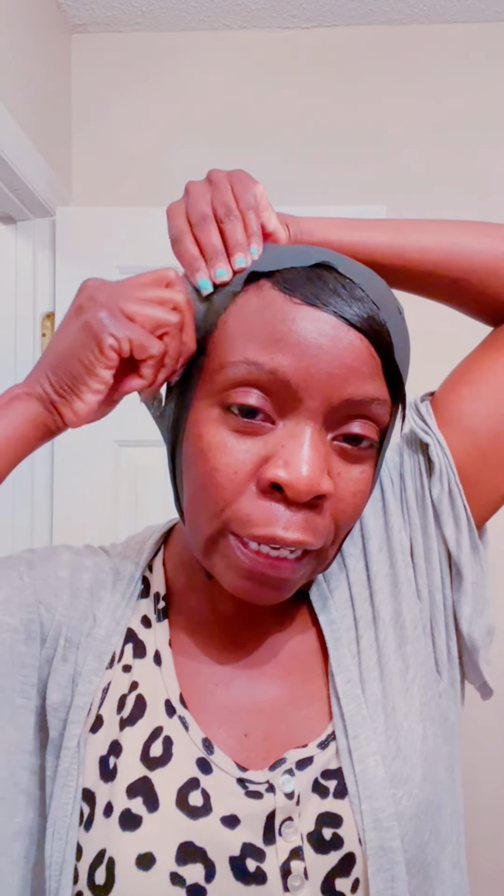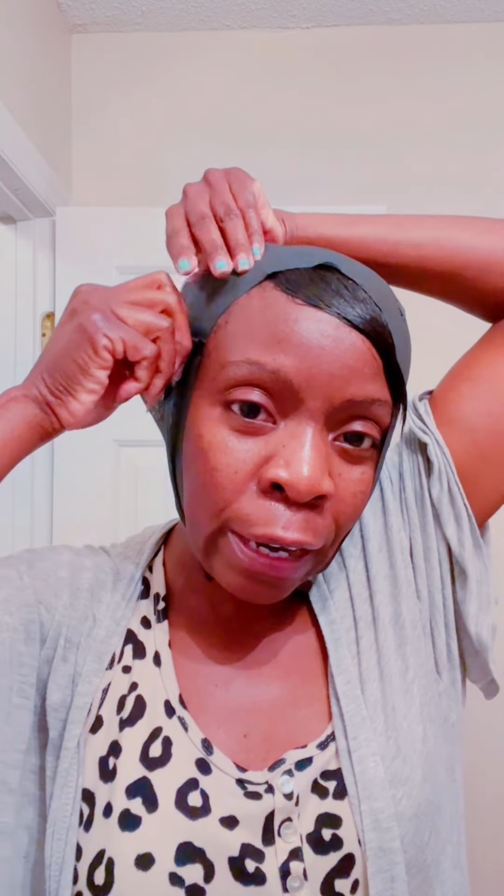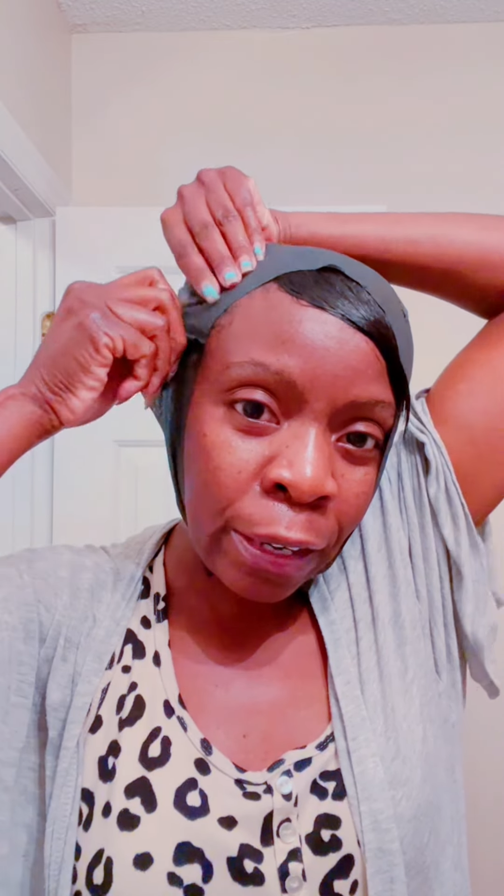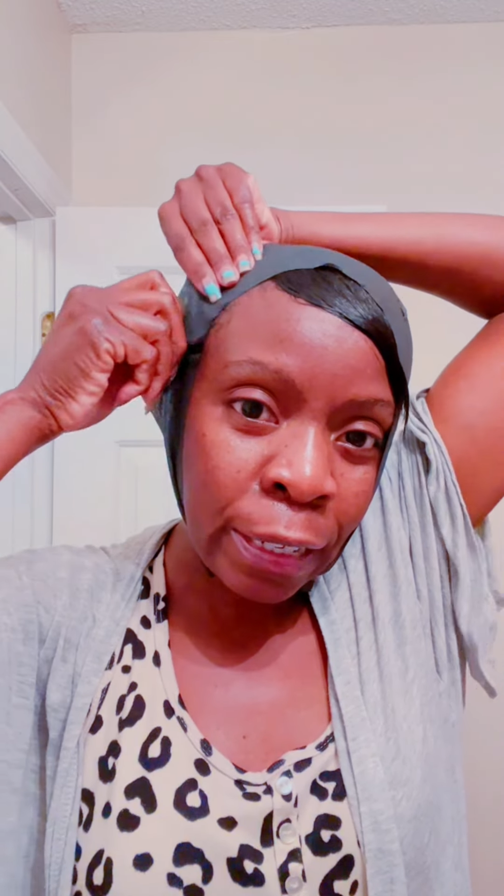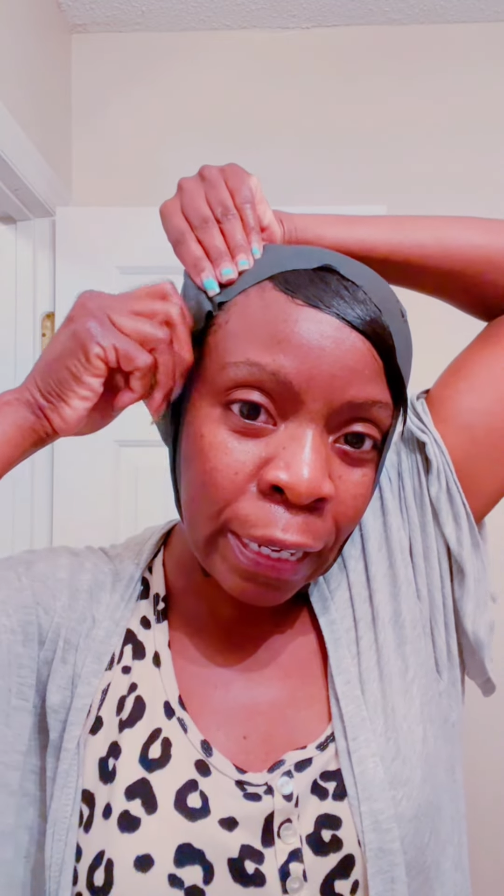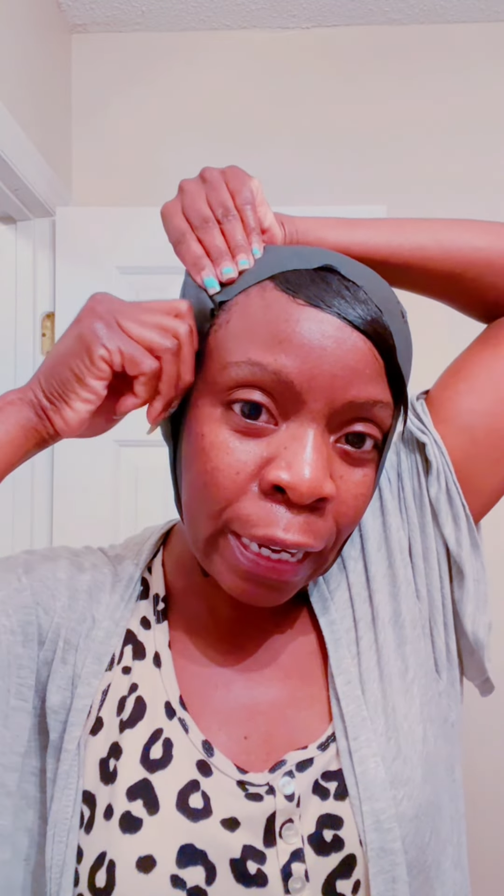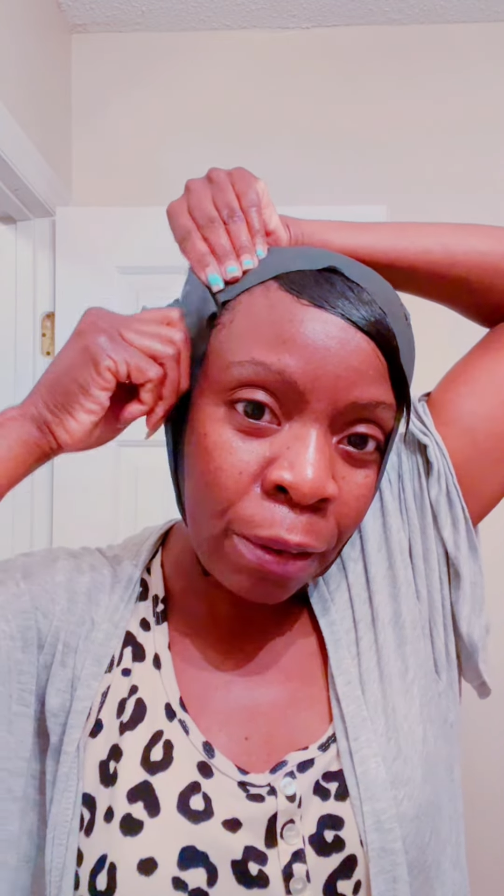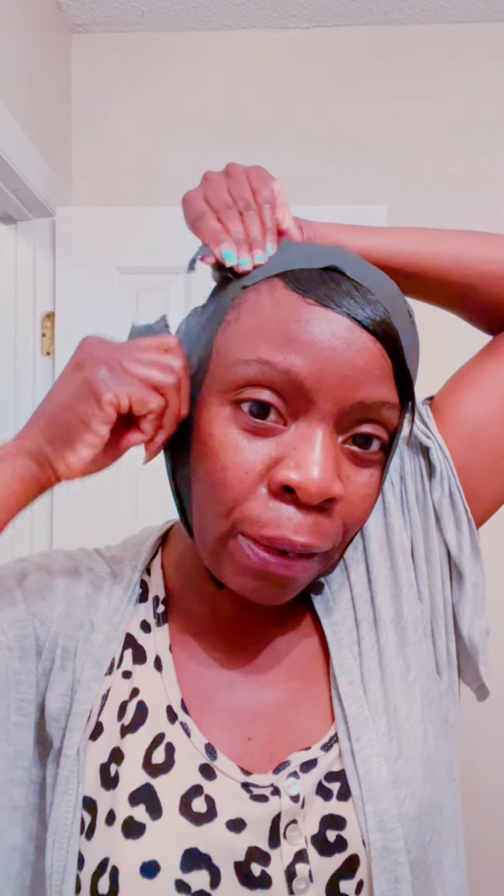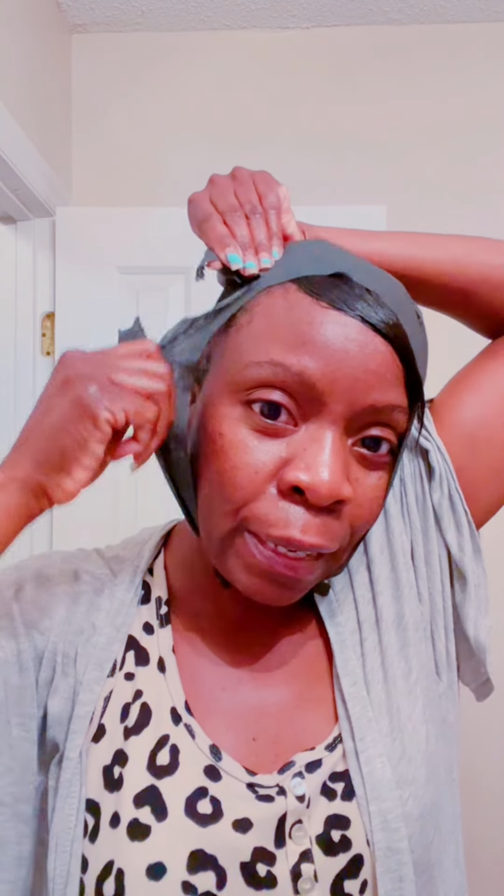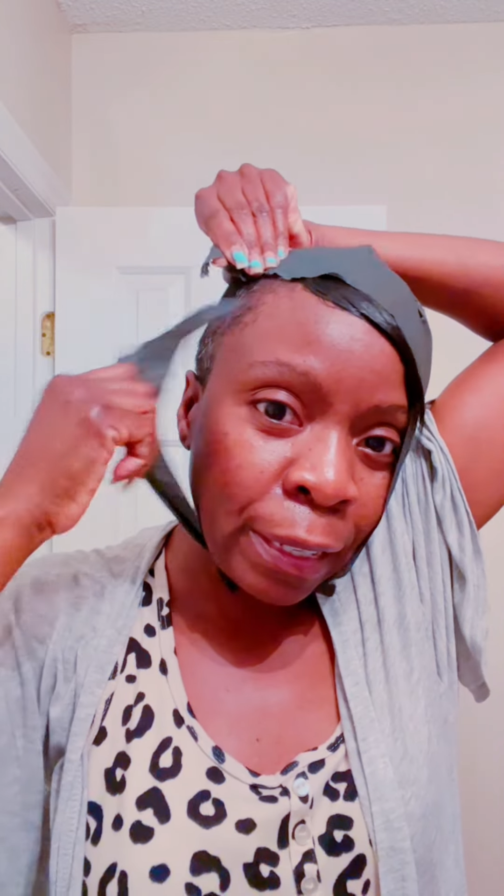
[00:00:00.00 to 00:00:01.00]
haircut I
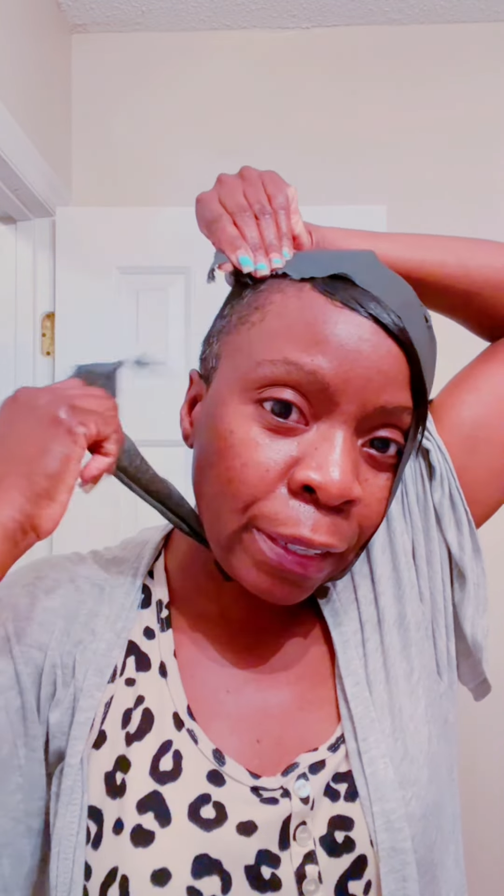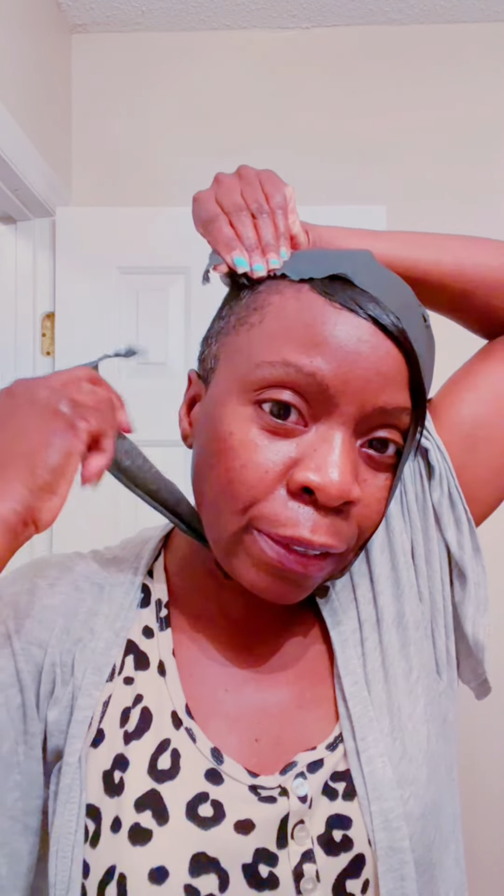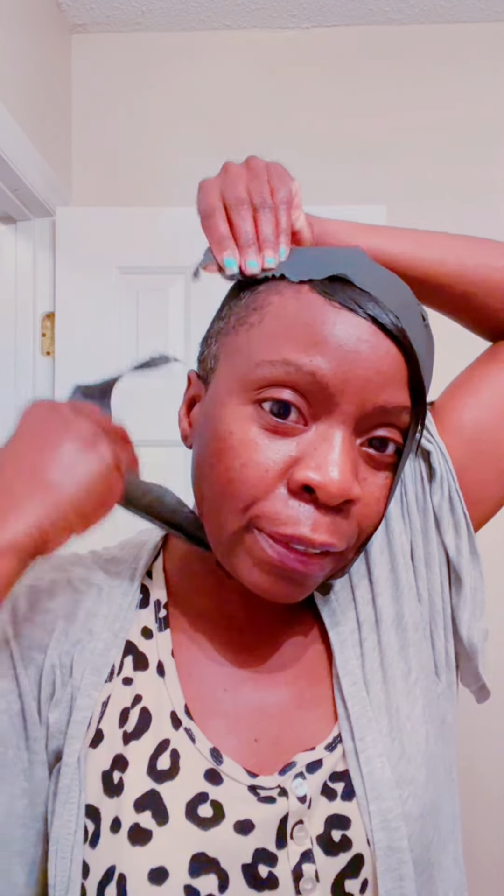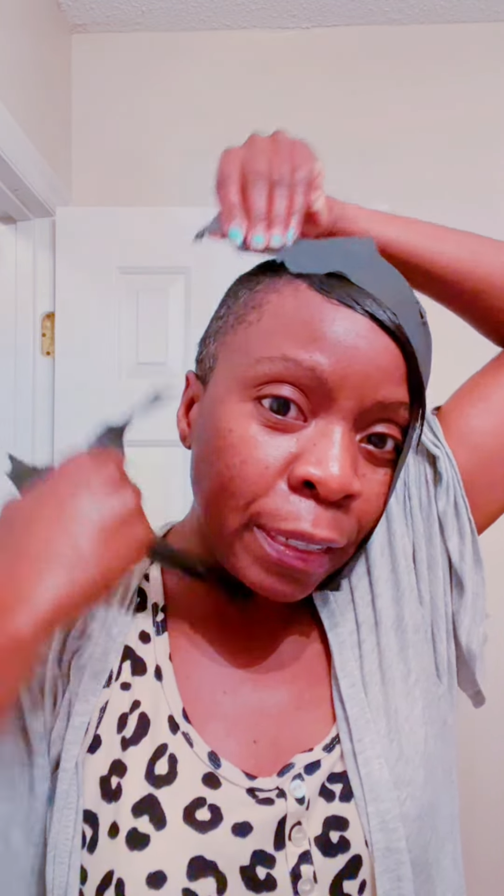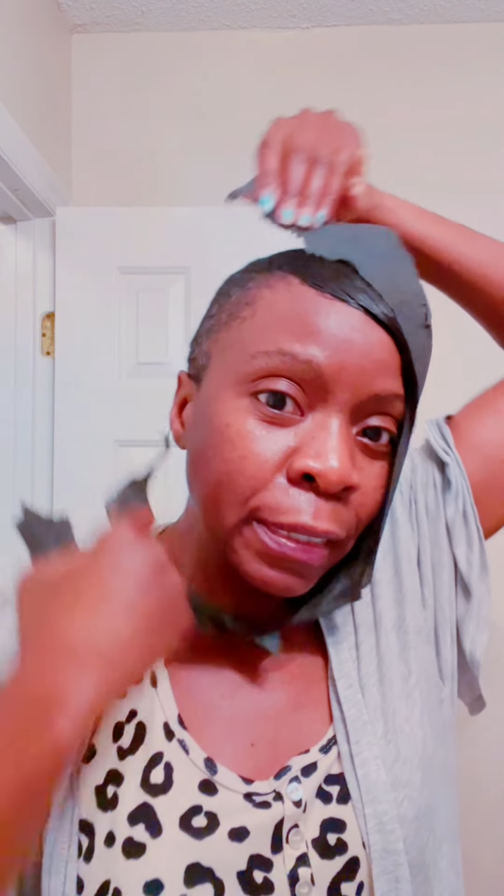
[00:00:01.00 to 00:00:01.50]
got right here,